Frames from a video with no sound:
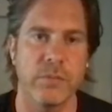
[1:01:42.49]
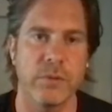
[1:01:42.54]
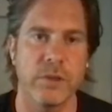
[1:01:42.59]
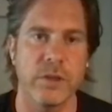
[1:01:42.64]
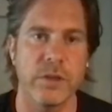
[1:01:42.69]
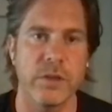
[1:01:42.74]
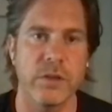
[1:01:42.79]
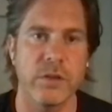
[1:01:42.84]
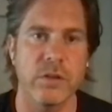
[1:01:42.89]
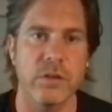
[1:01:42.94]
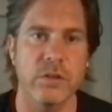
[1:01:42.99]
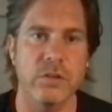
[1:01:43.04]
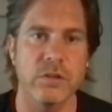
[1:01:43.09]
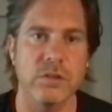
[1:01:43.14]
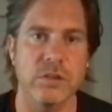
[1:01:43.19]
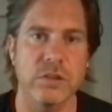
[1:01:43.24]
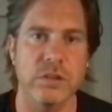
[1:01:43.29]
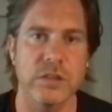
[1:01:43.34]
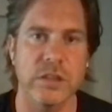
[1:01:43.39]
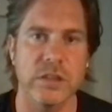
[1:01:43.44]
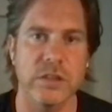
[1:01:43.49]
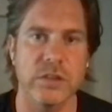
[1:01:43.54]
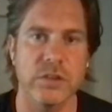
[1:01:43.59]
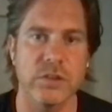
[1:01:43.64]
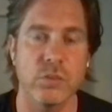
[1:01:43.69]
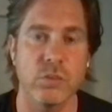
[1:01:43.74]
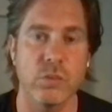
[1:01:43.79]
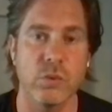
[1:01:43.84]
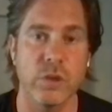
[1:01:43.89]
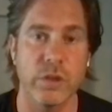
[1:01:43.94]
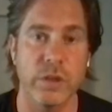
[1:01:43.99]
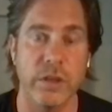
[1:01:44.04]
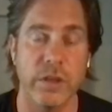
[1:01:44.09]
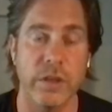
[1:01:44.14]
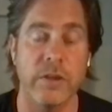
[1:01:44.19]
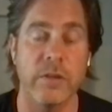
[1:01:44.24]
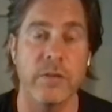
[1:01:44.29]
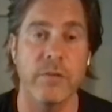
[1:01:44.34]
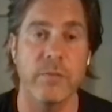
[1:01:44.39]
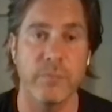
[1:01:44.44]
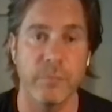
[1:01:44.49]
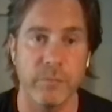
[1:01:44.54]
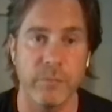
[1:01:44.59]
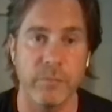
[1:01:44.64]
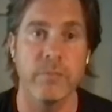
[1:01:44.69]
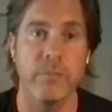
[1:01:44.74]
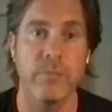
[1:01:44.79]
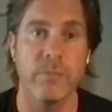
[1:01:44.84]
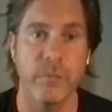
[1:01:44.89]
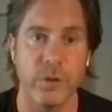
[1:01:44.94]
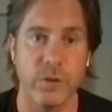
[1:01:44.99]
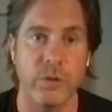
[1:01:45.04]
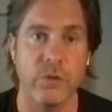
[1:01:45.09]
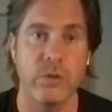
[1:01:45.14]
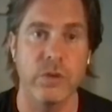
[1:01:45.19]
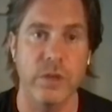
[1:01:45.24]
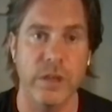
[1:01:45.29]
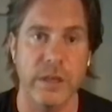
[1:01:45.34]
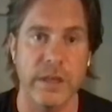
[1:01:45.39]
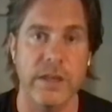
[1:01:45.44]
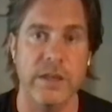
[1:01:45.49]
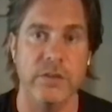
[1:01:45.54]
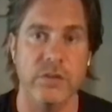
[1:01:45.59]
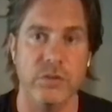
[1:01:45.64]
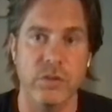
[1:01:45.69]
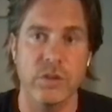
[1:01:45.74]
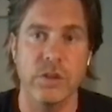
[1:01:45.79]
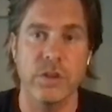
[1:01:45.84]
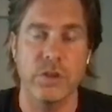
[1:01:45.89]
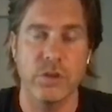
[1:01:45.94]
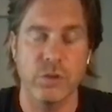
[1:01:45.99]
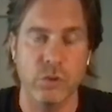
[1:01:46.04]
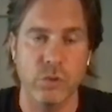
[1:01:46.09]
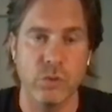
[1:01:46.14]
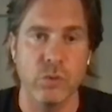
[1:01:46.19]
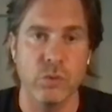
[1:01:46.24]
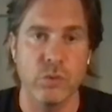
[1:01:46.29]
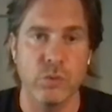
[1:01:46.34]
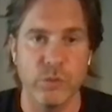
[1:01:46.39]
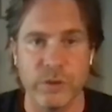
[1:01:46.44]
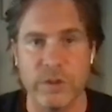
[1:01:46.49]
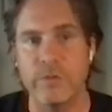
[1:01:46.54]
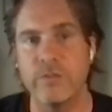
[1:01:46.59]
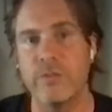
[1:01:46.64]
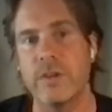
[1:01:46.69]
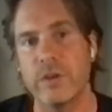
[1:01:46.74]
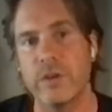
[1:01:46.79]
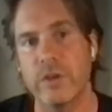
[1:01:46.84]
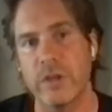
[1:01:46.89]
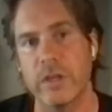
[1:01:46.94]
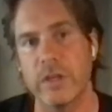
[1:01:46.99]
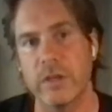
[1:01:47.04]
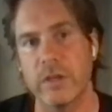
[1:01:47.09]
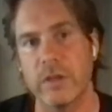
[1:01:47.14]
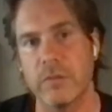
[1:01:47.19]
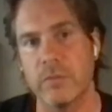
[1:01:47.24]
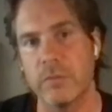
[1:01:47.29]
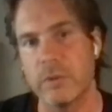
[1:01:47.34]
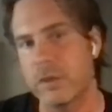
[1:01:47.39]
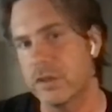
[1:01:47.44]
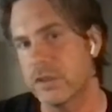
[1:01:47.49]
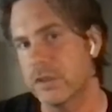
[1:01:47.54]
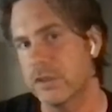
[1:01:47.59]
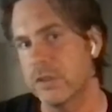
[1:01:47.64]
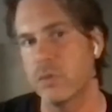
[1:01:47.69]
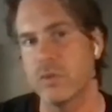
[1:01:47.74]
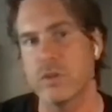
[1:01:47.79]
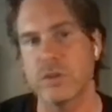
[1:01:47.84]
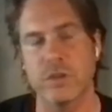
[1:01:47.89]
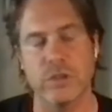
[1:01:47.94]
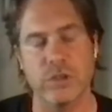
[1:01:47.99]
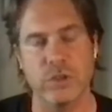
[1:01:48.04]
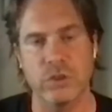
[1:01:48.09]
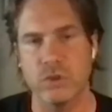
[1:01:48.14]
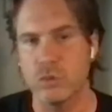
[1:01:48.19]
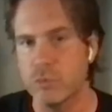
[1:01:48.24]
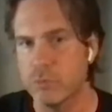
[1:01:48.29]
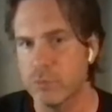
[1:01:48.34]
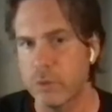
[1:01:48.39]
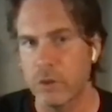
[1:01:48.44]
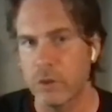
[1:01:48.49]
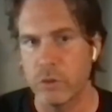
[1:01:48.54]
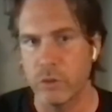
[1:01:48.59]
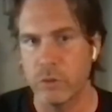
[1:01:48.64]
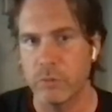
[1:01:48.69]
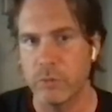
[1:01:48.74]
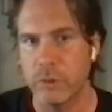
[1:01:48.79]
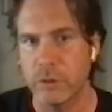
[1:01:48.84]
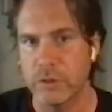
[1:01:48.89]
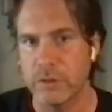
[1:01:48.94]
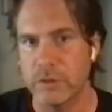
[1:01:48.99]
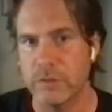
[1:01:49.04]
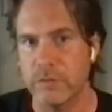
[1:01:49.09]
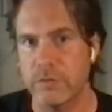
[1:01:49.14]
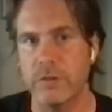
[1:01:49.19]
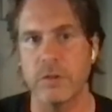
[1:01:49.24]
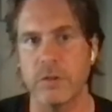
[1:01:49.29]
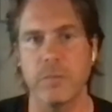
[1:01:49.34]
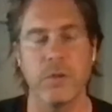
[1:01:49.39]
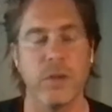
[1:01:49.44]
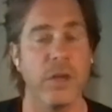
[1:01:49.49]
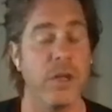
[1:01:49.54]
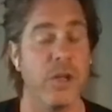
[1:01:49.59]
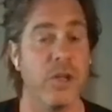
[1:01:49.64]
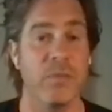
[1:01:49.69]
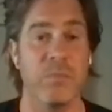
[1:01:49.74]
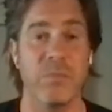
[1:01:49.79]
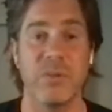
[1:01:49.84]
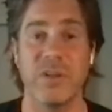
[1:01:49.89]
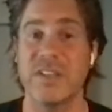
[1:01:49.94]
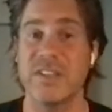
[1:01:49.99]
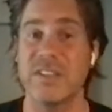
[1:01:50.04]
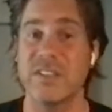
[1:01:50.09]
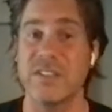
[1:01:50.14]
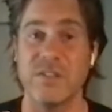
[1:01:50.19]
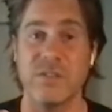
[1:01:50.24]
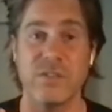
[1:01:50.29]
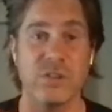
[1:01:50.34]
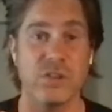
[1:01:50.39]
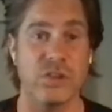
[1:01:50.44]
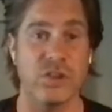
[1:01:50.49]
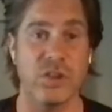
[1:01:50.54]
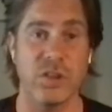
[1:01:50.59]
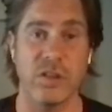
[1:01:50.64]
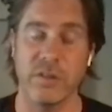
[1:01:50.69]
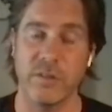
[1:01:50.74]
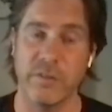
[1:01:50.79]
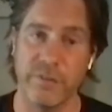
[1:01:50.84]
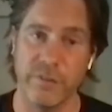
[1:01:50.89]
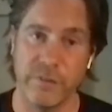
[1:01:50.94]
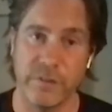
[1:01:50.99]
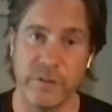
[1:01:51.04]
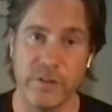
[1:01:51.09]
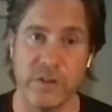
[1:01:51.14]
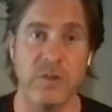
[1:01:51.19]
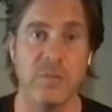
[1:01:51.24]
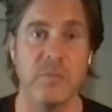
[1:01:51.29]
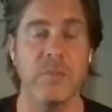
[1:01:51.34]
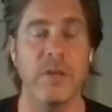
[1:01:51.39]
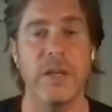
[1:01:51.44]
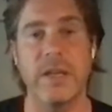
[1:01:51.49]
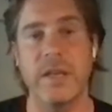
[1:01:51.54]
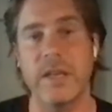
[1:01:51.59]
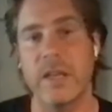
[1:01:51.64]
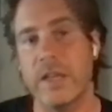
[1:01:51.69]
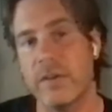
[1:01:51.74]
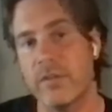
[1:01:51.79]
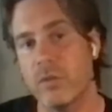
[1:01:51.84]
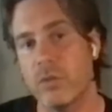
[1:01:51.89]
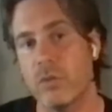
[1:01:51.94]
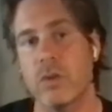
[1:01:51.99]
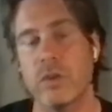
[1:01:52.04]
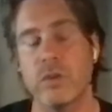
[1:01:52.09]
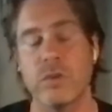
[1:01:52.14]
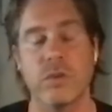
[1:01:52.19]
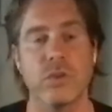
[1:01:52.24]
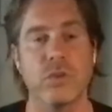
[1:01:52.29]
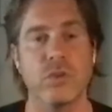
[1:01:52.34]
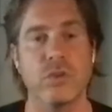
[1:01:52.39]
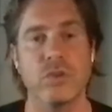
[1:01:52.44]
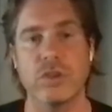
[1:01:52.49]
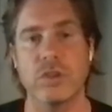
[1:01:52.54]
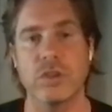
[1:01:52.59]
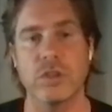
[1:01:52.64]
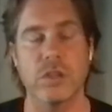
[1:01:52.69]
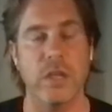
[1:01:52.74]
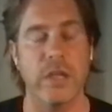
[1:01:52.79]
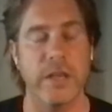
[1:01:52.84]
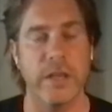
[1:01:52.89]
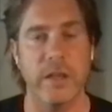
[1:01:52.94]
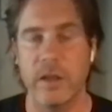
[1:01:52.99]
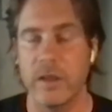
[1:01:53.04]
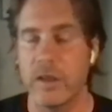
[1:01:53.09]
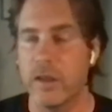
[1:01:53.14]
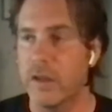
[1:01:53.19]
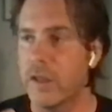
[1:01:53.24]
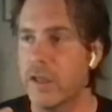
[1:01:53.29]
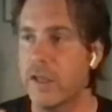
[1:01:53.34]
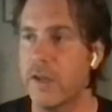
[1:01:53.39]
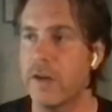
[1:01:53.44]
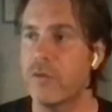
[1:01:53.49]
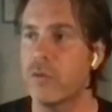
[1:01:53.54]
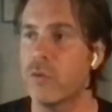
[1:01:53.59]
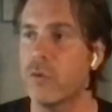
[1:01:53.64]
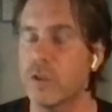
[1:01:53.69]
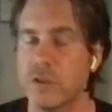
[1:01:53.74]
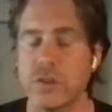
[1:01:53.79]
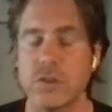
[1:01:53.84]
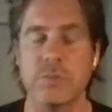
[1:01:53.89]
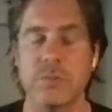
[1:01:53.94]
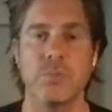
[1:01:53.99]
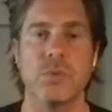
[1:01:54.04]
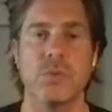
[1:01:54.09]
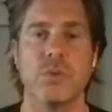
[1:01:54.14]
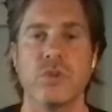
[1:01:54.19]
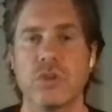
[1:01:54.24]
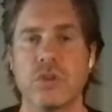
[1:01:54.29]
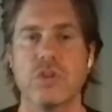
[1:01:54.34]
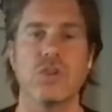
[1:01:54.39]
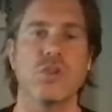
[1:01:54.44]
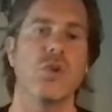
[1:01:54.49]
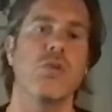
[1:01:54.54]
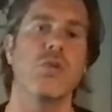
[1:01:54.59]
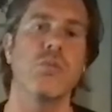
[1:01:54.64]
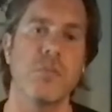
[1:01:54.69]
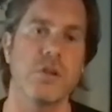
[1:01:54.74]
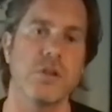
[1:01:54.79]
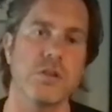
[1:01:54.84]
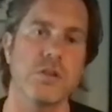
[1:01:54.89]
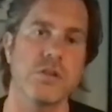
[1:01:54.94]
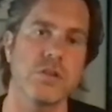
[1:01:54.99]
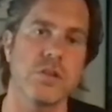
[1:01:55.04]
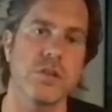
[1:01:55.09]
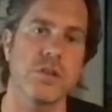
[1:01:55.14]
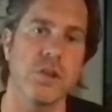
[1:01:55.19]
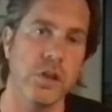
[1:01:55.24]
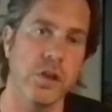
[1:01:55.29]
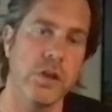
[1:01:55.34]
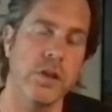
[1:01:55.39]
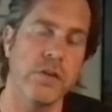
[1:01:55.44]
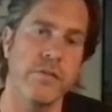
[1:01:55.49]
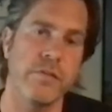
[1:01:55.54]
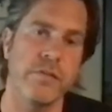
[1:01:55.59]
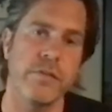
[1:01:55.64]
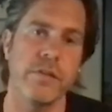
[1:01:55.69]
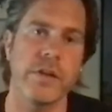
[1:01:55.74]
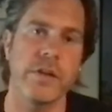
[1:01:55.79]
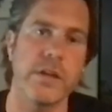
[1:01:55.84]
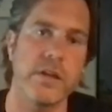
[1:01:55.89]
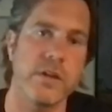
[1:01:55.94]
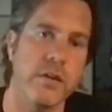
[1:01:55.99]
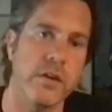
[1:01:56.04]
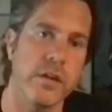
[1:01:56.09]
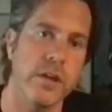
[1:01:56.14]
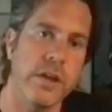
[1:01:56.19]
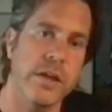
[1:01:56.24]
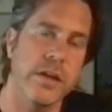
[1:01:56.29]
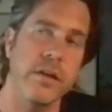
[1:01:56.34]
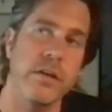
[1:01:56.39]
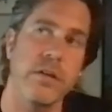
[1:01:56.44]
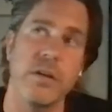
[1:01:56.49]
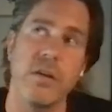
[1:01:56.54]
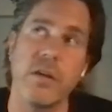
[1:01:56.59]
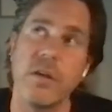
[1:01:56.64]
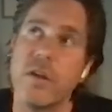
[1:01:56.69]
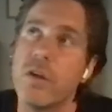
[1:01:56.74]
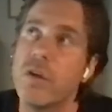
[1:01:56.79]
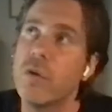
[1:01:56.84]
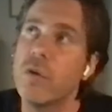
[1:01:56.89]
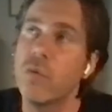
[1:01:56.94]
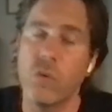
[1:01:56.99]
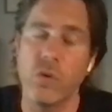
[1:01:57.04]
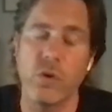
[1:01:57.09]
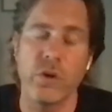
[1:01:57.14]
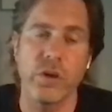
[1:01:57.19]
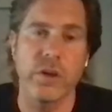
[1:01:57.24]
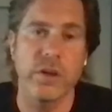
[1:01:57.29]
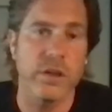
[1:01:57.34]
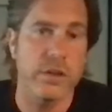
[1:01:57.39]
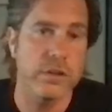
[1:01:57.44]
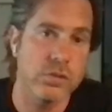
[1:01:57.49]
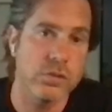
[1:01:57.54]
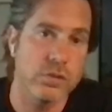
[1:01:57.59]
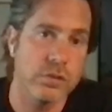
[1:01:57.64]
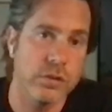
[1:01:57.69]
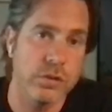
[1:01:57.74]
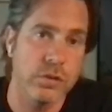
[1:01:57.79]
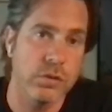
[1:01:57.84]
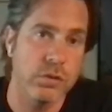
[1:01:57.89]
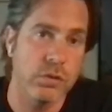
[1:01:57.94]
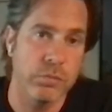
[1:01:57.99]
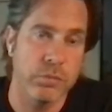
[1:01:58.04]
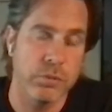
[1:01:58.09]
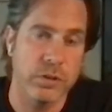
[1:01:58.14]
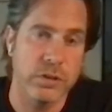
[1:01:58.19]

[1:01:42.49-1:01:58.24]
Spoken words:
But it also tells you what you can actually do with very little, because it was a super low budget film, but it's even shot on film, and everyone just put so much love and work into the whole